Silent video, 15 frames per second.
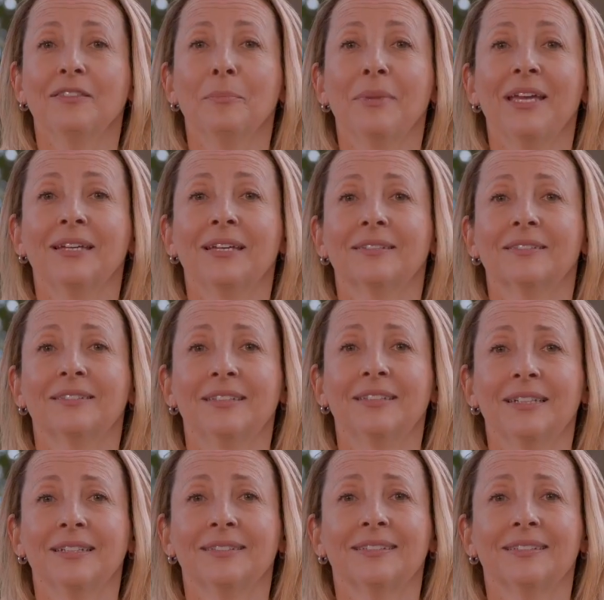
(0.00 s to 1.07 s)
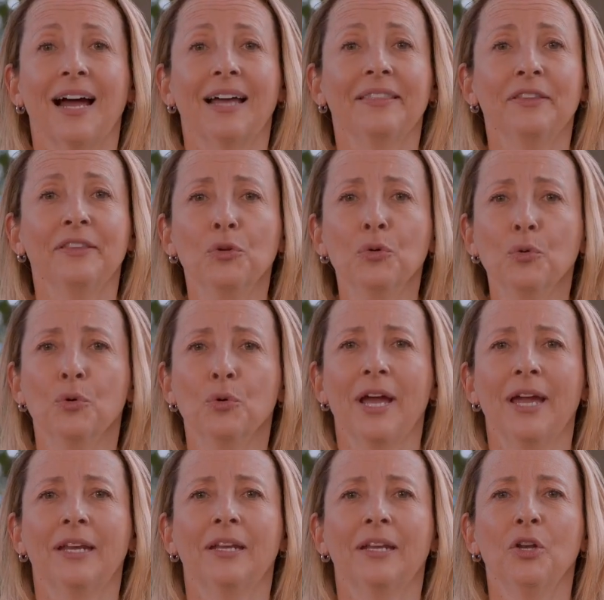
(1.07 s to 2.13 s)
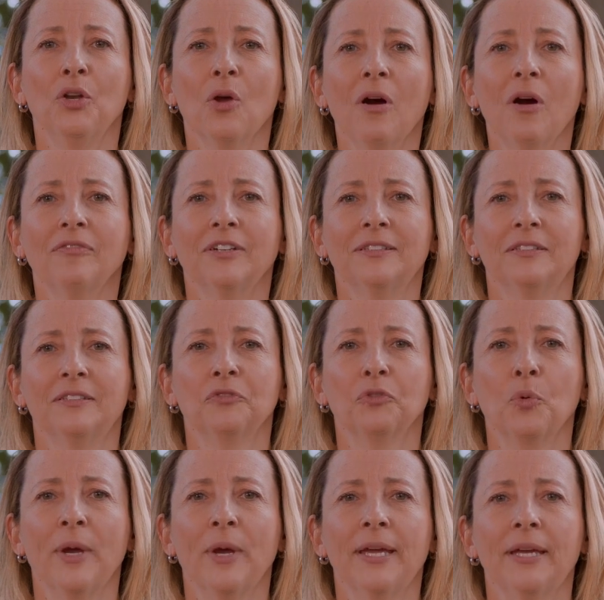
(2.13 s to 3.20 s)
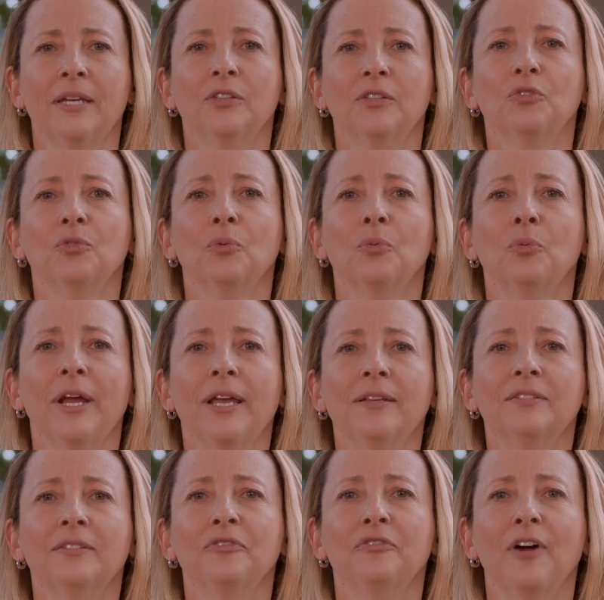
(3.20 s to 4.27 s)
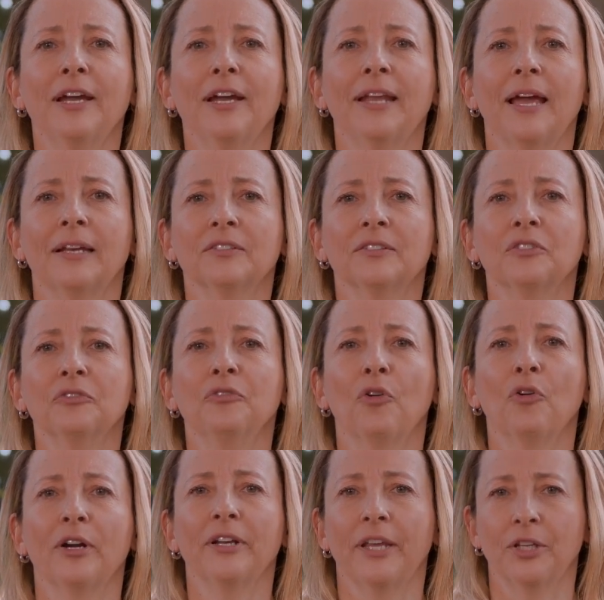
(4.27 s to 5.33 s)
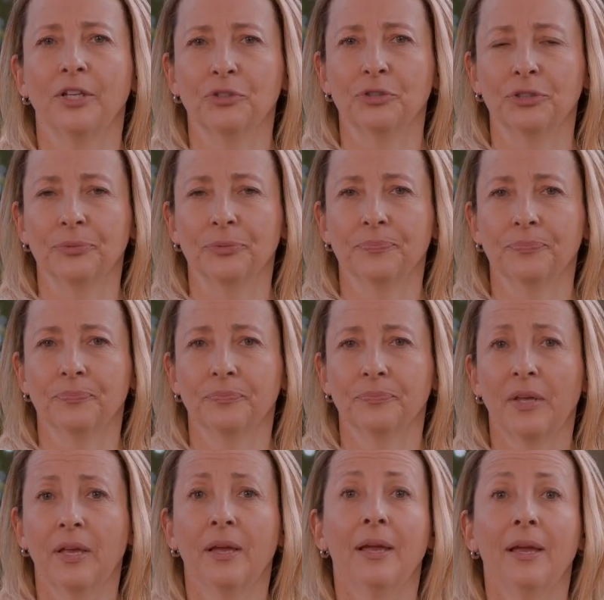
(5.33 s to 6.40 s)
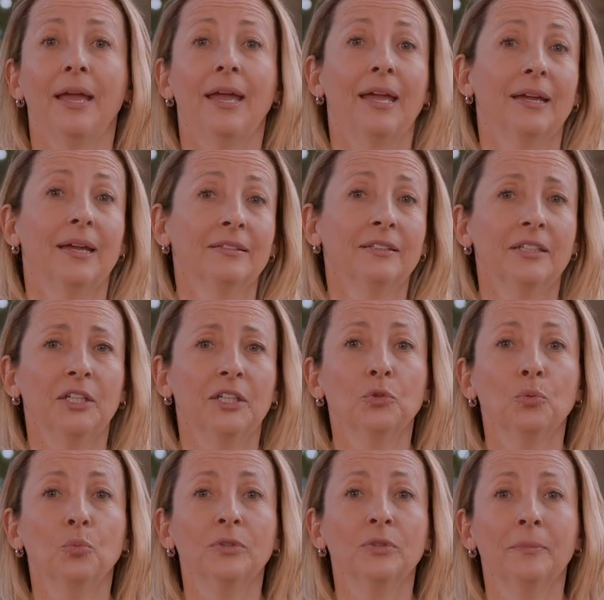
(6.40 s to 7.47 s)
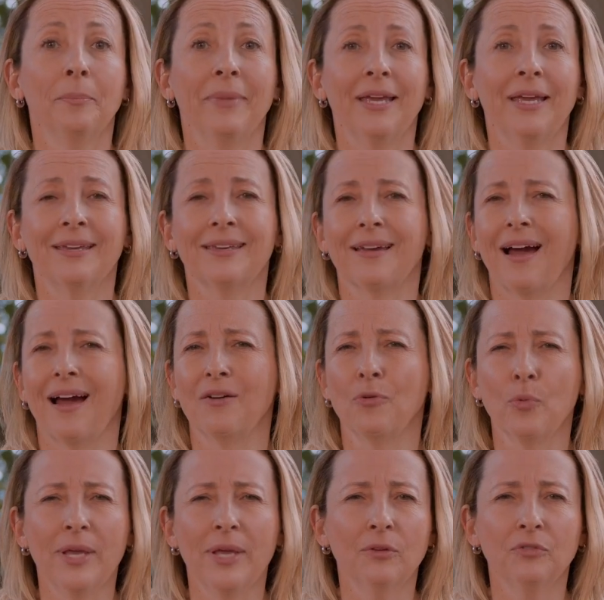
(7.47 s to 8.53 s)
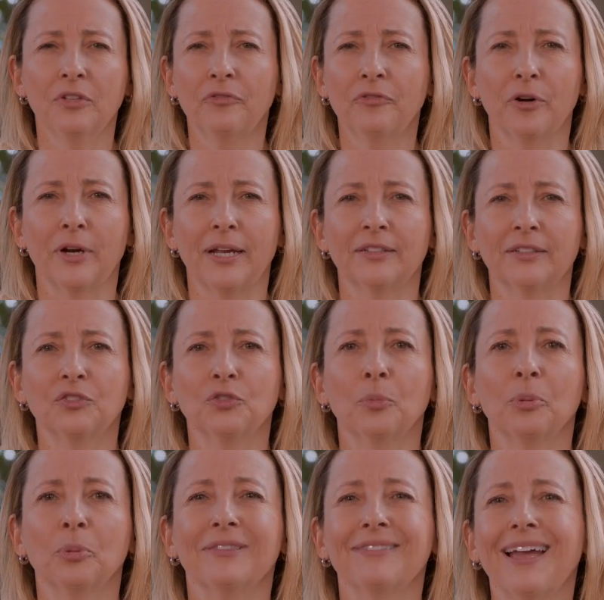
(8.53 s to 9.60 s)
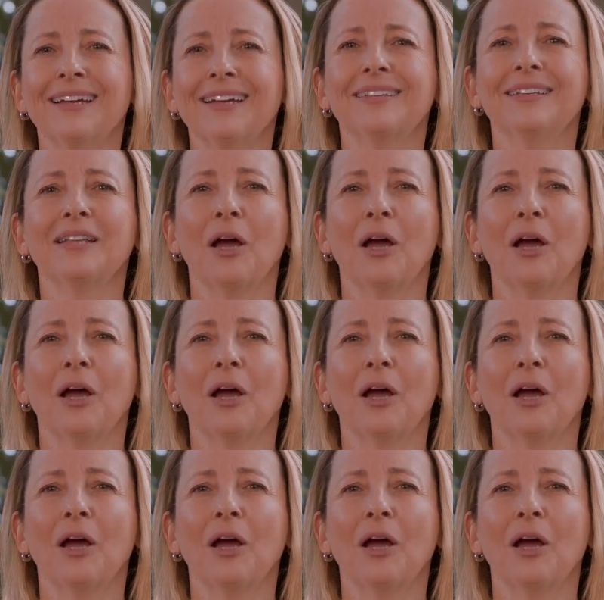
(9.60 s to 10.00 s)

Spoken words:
makes this a new and innovative way to raise finance for nature. And it would make a real difference to protecting